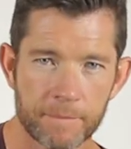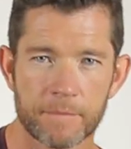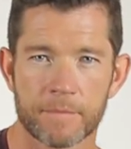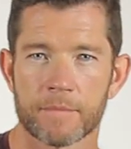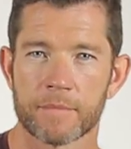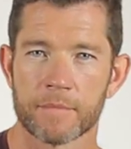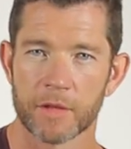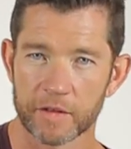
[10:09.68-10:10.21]

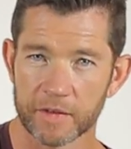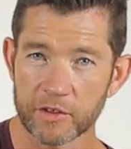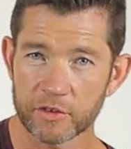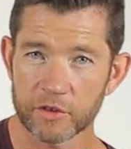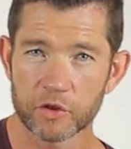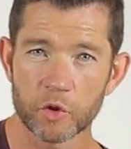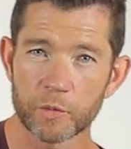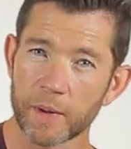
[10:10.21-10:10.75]
That's
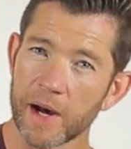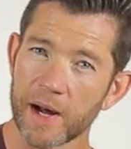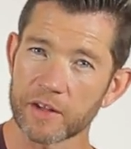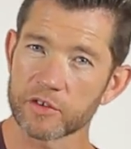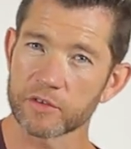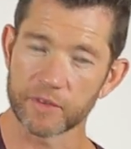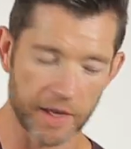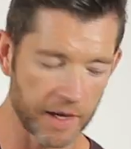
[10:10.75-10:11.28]
the two
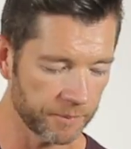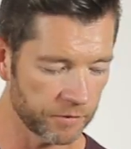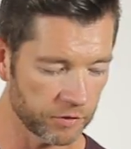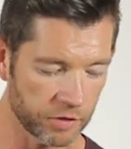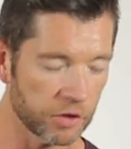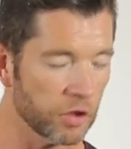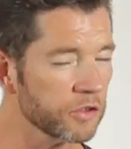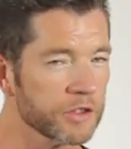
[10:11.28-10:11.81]
parts of that.
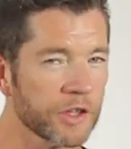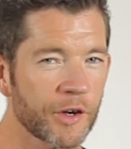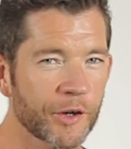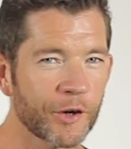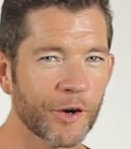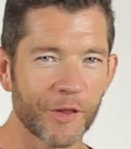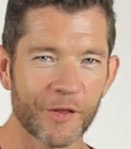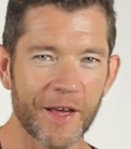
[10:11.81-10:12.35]
Lots going
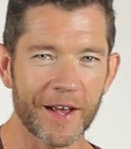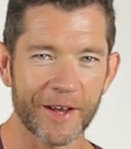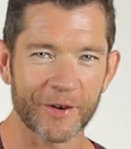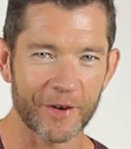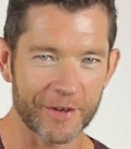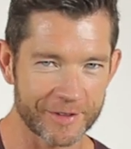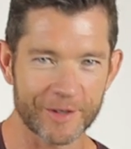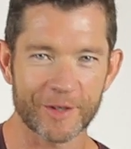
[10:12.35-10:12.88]
on in that,
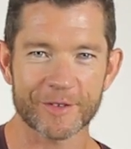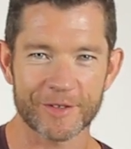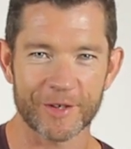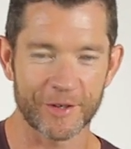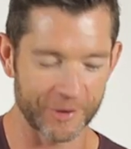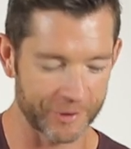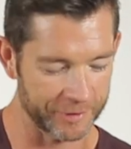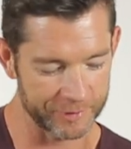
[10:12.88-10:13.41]
guys, lots
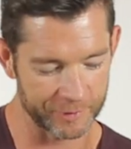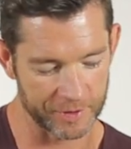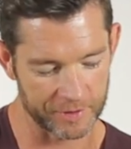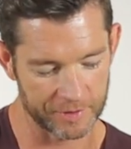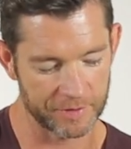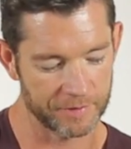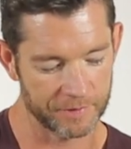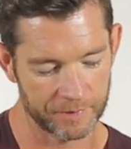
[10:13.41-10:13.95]
going on. So
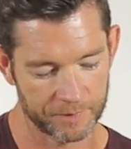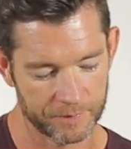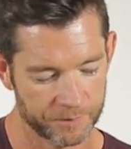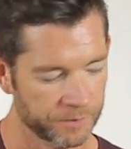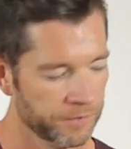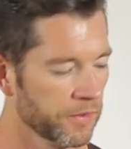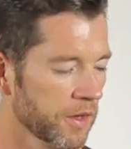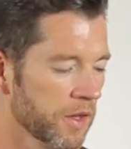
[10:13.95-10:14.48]
I've got
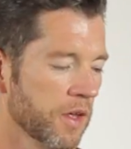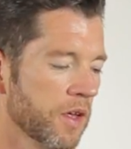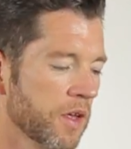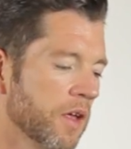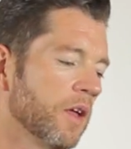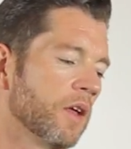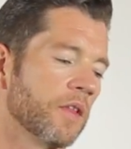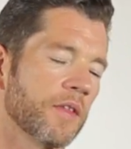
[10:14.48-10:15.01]

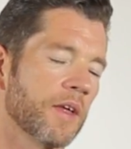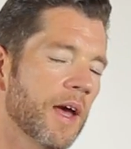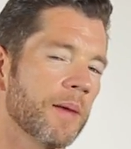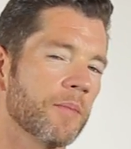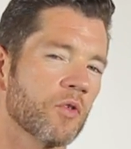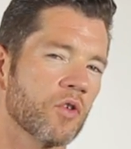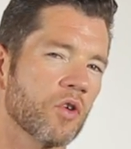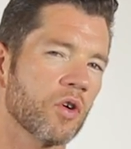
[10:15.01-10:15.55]
the
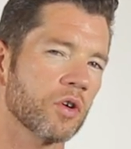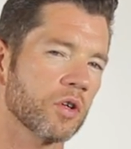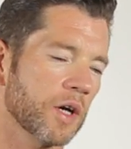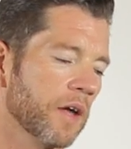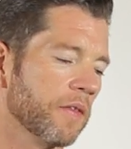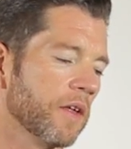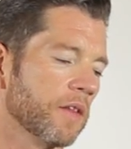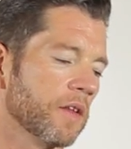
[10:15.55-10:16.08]
hammer
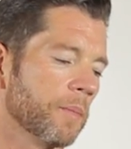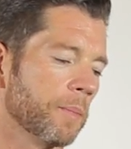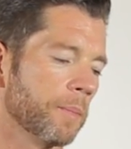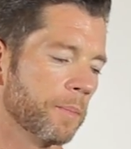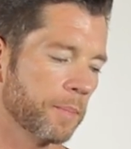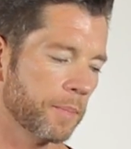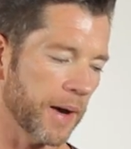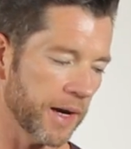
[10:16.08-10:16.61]
on and then the
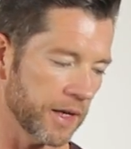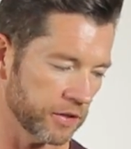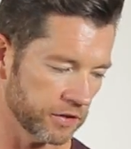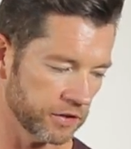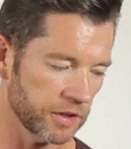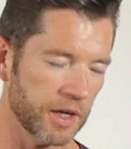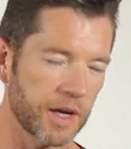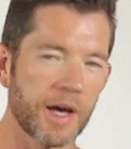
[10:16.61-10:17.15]

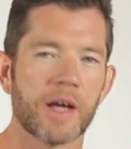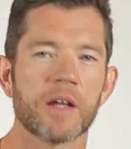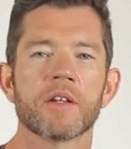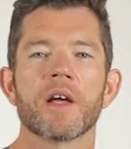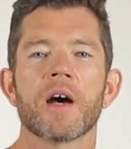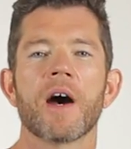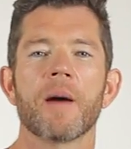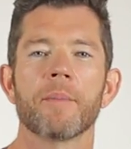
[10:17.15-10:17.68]
bass
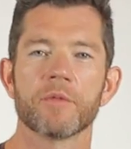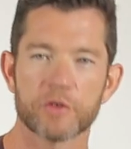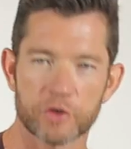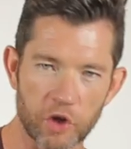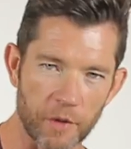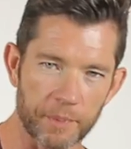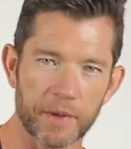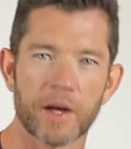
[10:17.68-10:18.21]
and up,
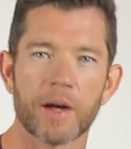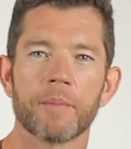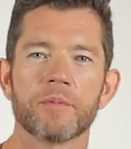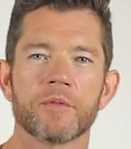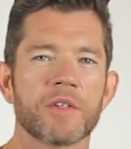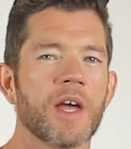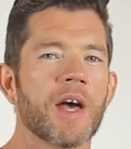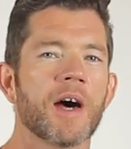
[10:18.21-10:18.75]
stop, up,
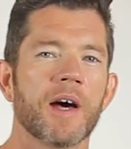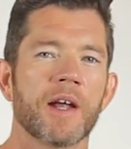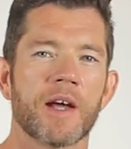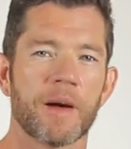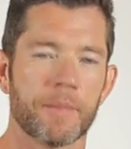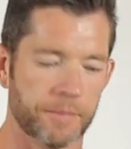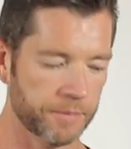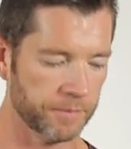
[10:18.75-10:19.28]
down,
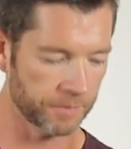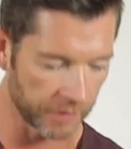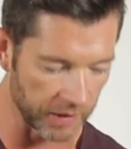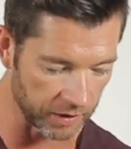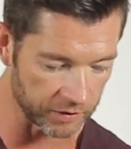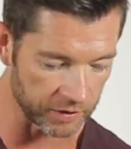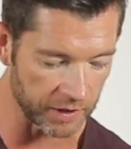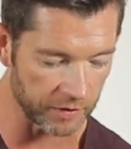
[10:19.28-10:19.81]
up.
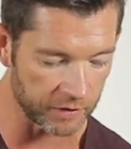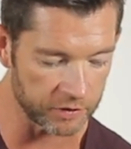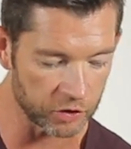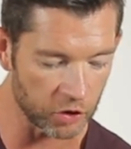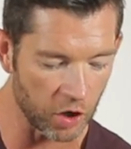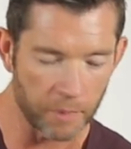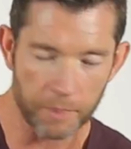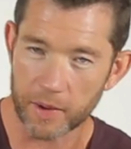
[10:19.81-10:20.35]
And there's another
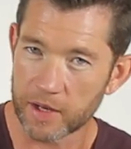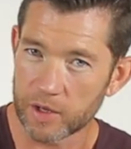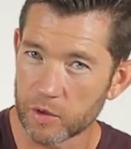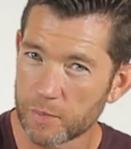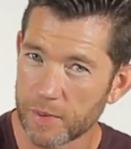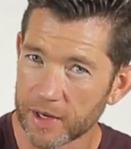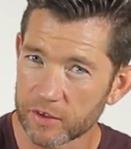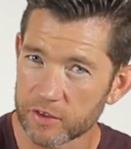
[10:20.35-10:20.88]
stop and then
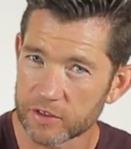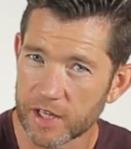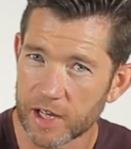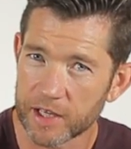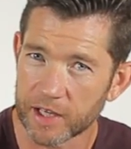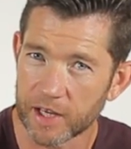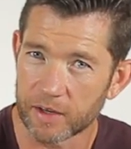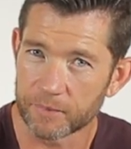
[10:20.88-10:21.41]
you're back to the
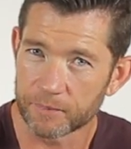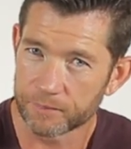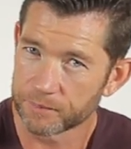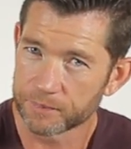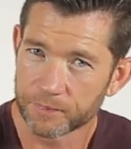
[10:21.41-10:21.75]
start again.